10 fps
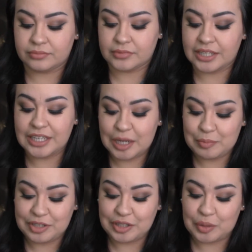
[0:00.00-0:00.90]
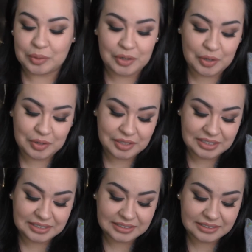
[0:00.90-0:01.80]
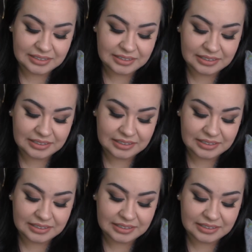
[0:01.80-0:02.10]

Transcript: I think I'm running low on all these.